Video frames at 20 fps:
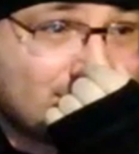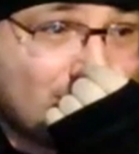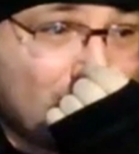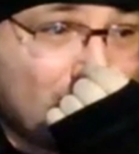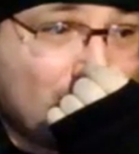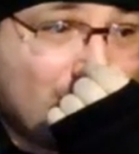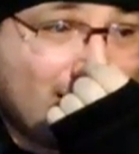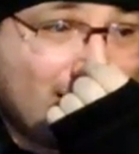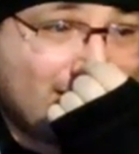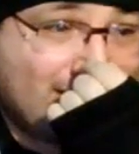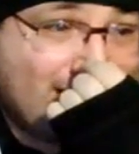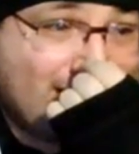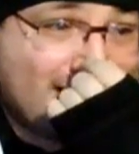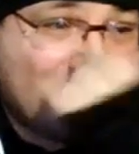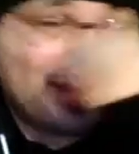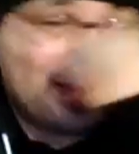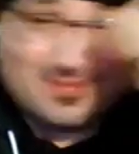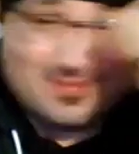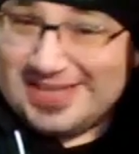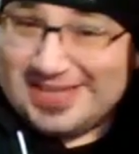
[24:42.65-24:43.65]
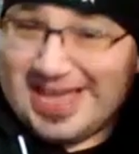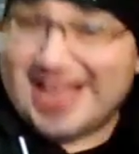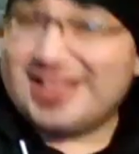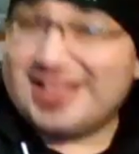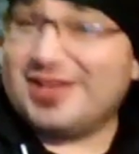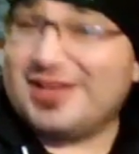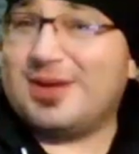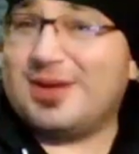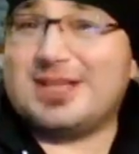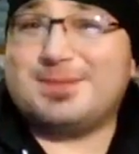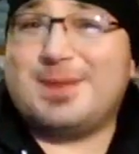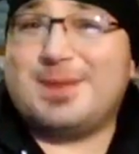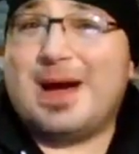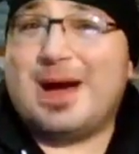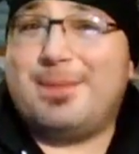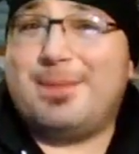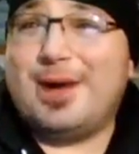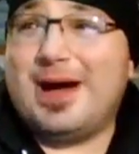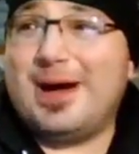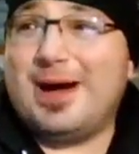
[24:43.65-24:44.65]
Yeah, the ending credits
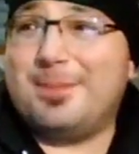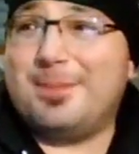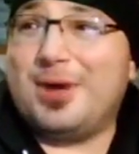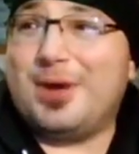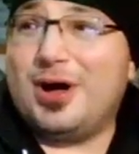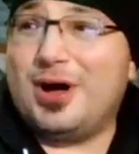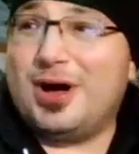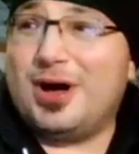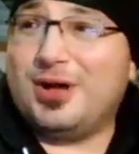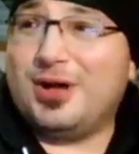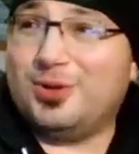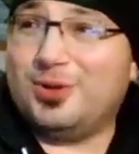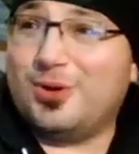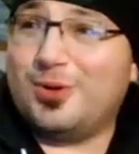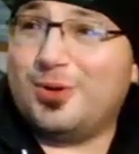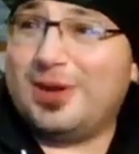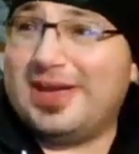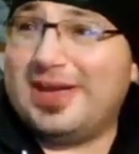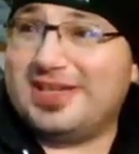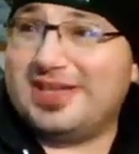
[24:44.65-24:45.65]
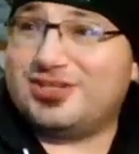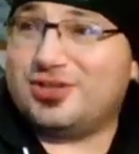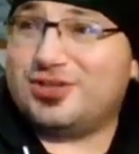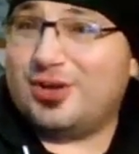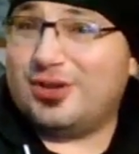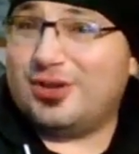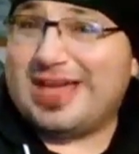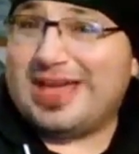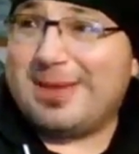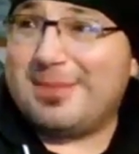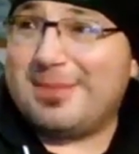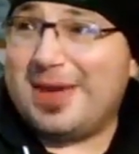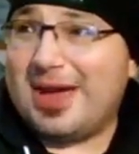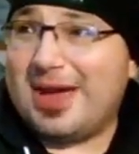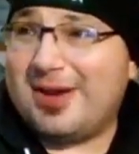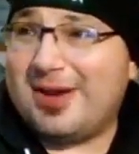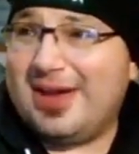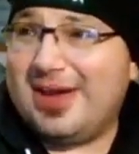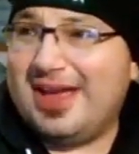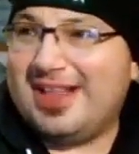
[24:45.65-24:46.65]
pop up. Lori and Charlie get
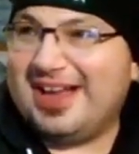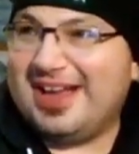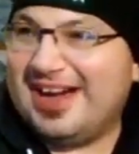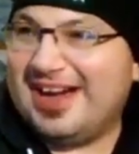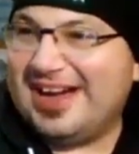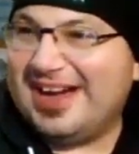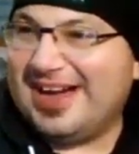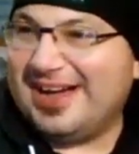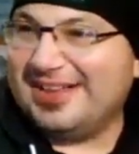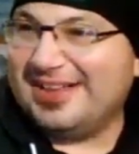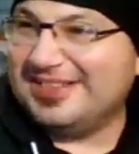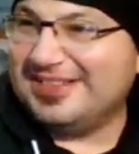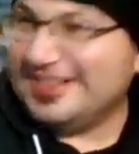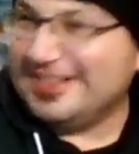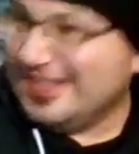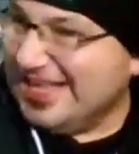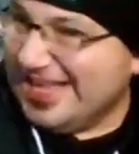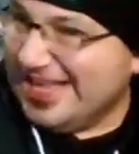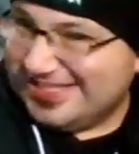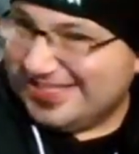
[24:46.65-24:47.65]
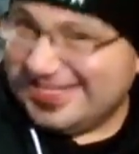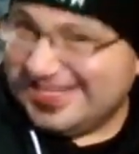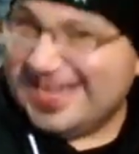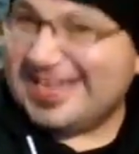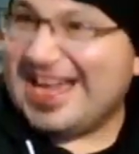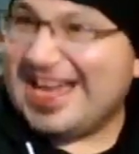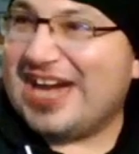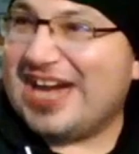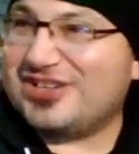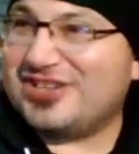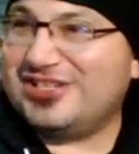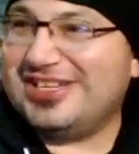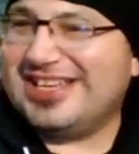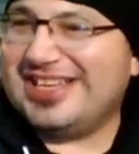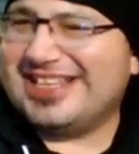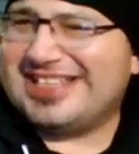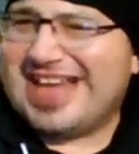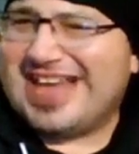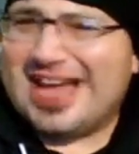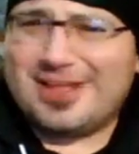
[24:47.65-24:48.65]
married. Dick actually
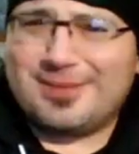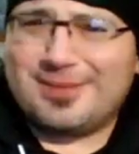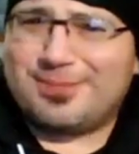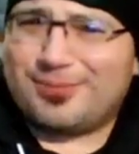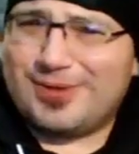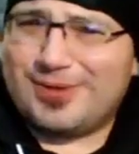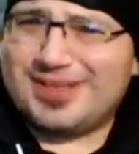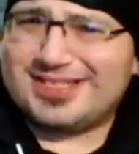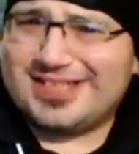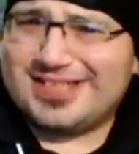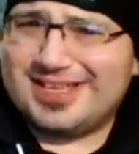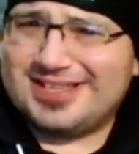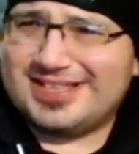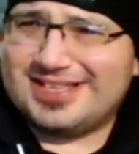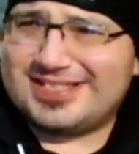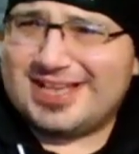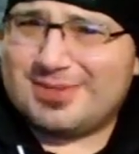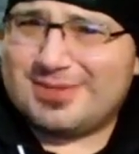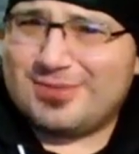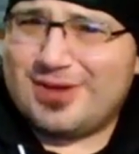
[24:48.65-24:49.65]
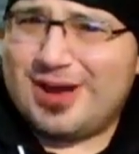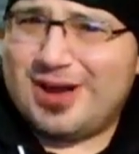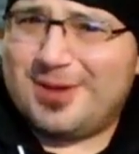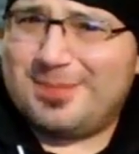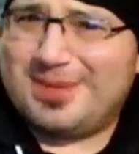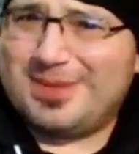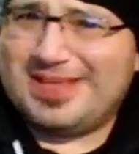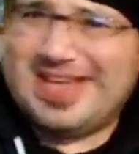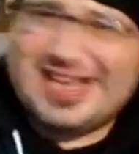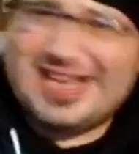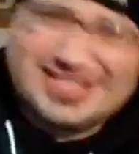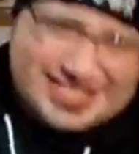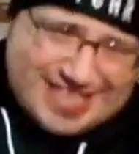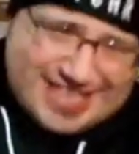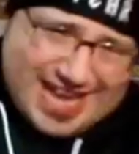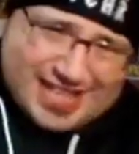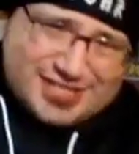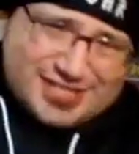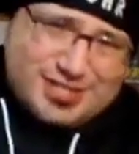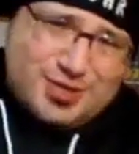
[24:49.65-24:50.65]
gets out of prison this time around, but he has a
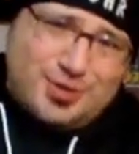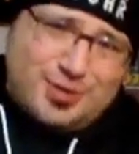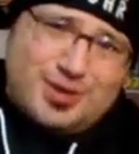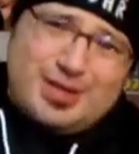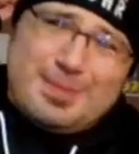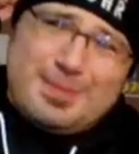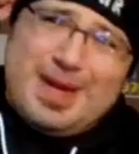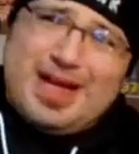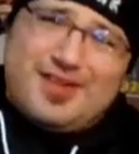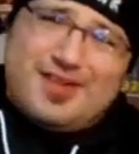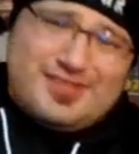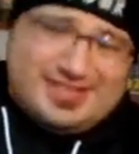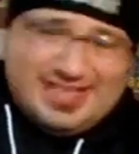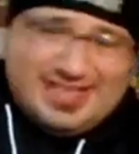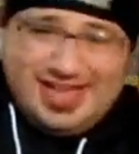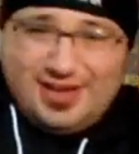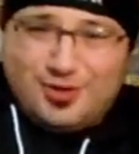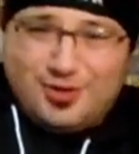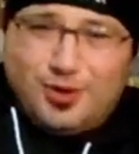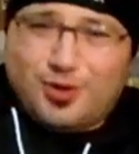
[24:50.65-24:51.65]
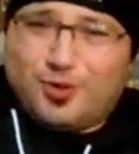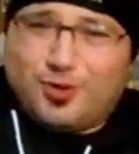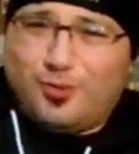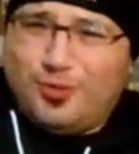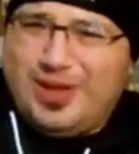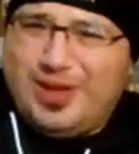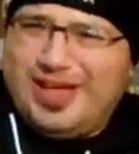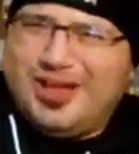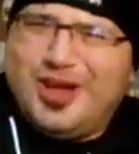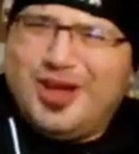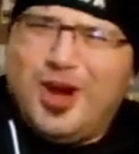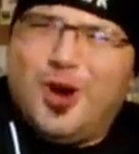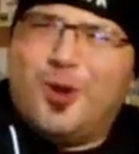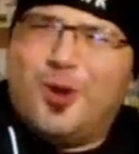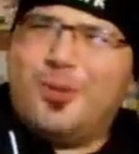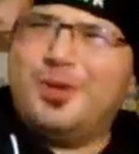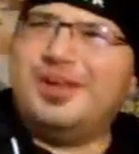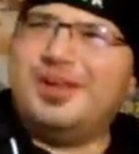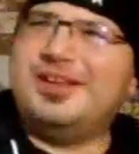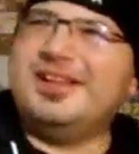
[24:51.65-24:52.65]
tattoo on the back of his head called
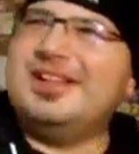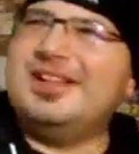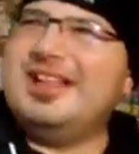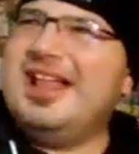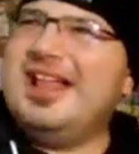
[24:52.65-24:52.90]
Gringo.